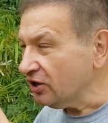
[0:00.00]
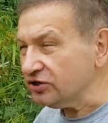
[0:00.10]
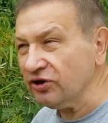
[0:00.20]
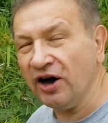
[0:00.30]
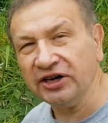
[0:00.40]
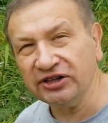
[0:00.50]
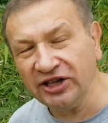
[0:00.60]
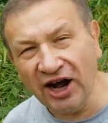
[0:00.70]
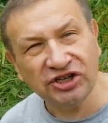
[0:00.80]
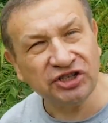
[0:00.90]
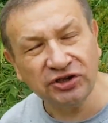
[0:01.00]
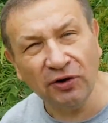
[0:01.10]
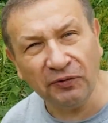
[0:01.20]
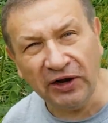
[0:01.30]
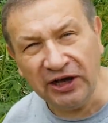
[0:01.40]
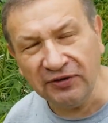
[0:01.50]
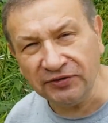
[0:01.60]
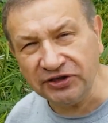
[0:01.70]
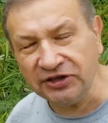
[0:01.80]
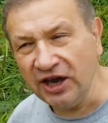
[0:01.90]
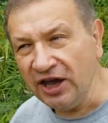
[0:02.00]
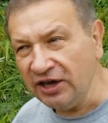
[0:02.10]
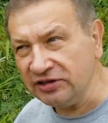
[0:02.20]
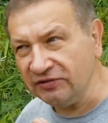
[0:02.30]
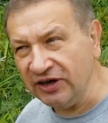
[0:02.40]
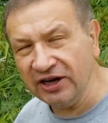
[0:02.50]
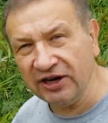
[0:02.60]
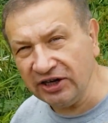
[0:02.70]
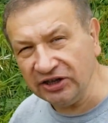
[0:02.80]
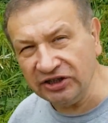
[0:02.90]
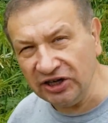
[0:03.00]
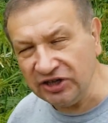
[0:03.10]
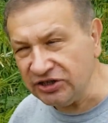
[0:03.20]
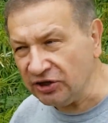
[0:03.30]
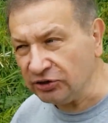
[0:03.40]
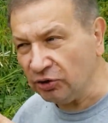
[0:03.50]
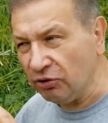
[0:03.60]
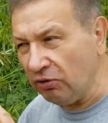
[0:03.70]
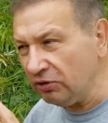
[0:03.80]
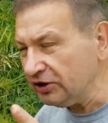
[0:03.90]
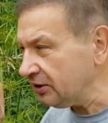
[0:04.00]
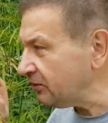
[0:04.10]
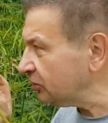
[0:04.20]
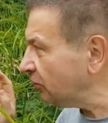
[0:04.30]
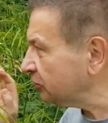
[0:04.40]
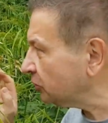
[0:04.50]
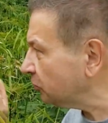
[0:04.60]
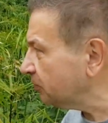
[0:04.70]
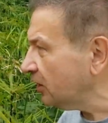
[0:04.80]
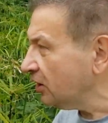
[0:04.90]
So a reduction of leaves is very characteristic to whole graminoid group,